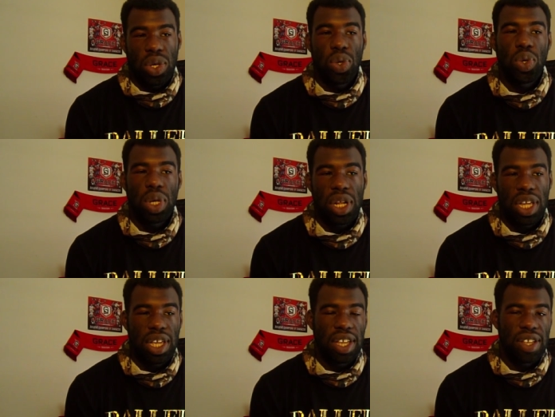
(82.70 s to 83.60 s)

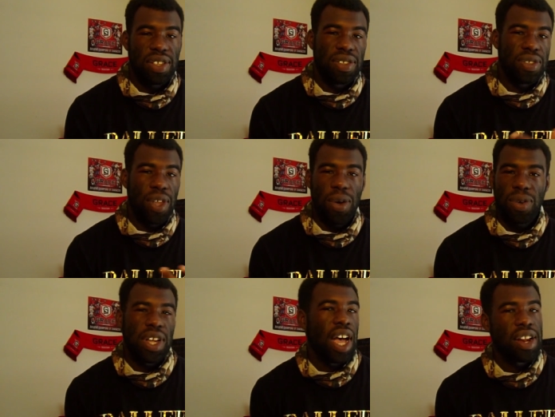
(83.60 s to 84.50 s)
usually
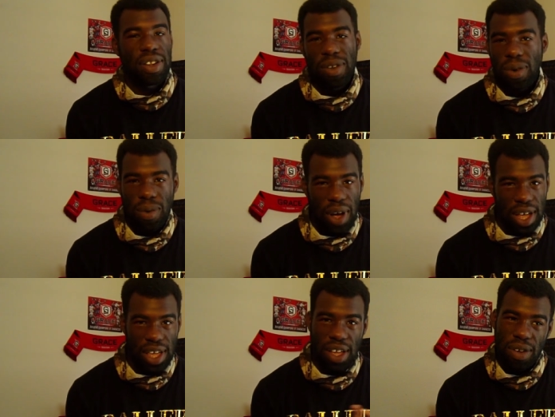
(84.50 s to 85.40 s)
don't kind of know what
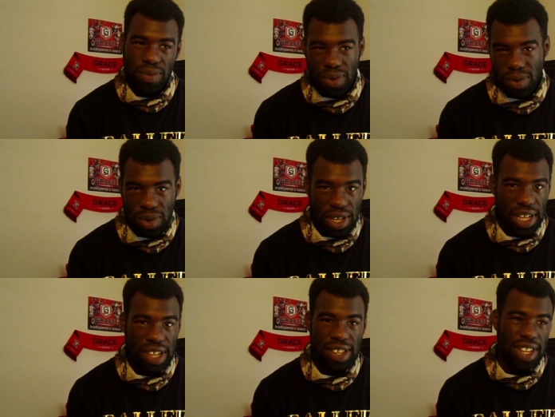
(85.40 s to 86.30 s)
I get up to on
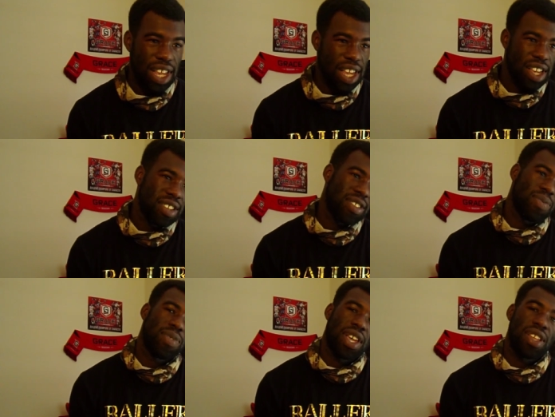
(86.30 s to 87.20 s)
a day to day.
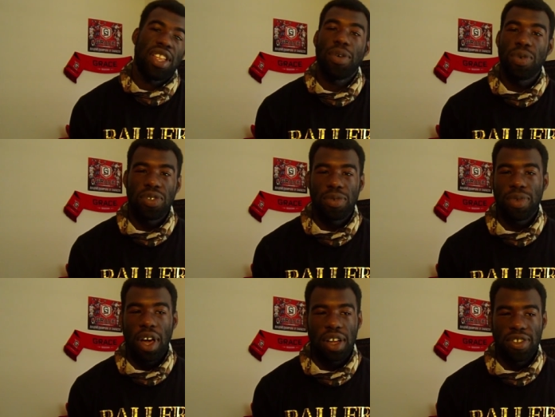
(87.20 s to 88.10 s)
Sometimes they always will
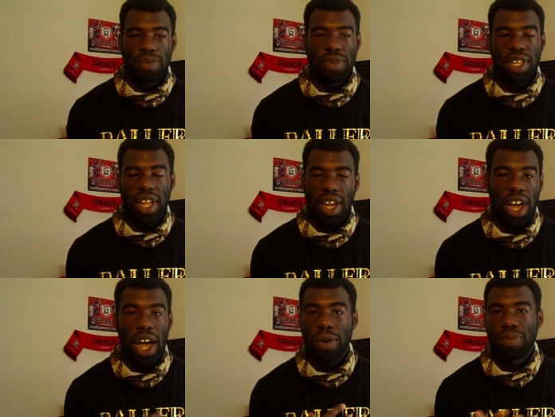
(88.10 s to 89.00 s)
be asking me
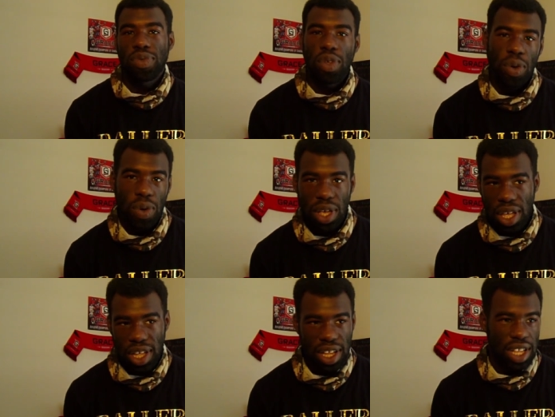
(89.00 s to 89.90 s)
like how I'm
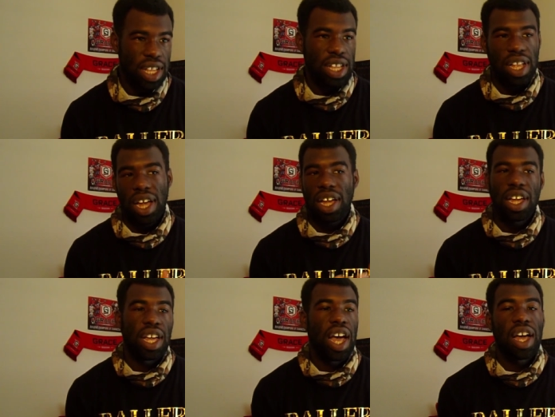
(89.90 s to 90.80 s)
doing,
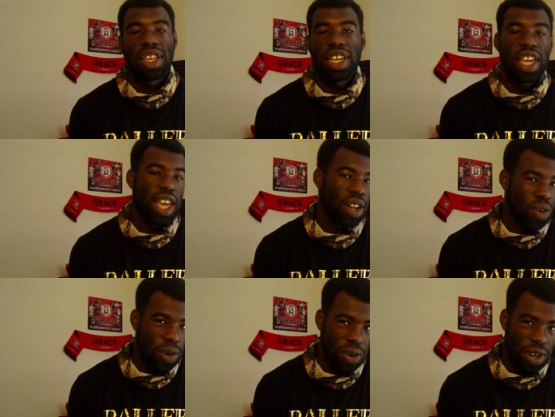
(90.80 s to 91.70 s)
like how you
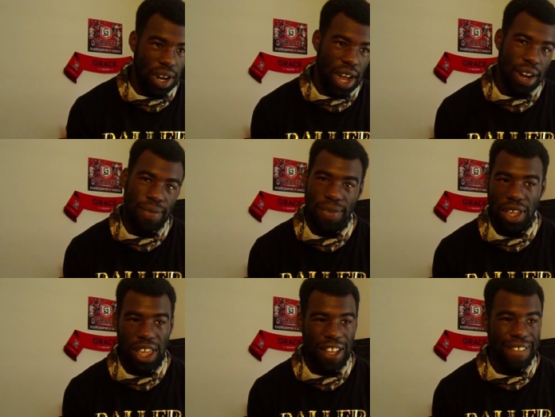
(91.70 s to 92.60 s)
getting on kind of
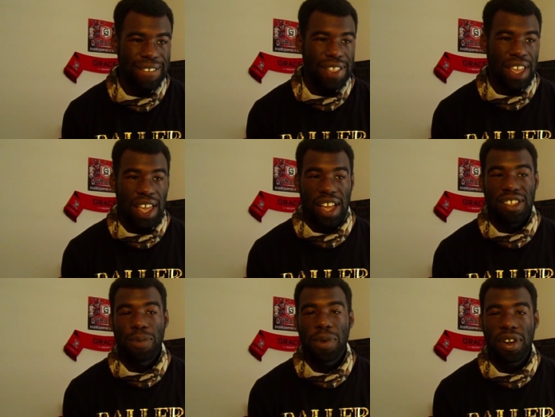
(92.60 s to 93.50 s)
thing.
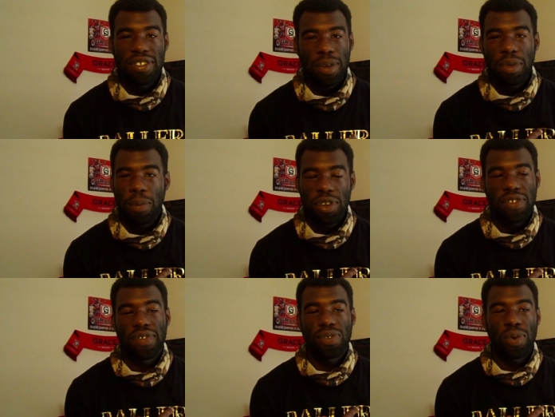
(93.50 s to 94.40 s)
And to be honest, I'm not
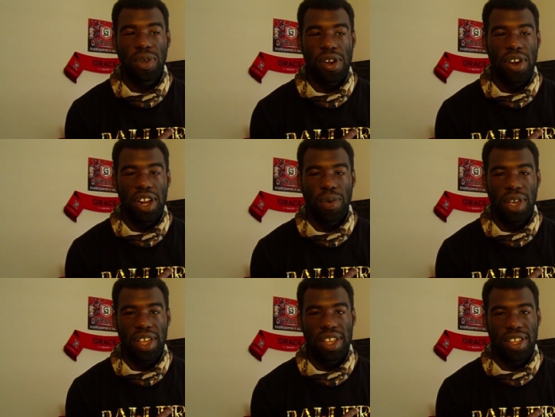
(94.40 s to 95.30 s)
much of a talker
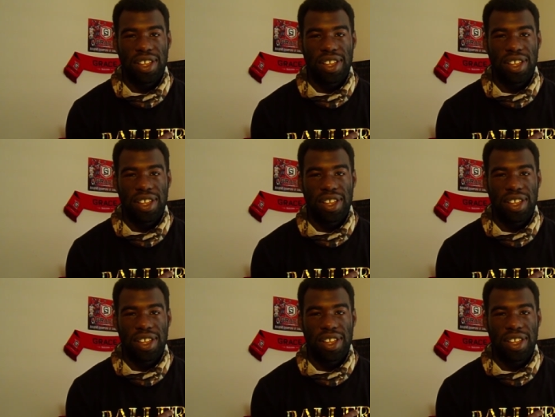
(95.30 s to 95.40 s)
anyway.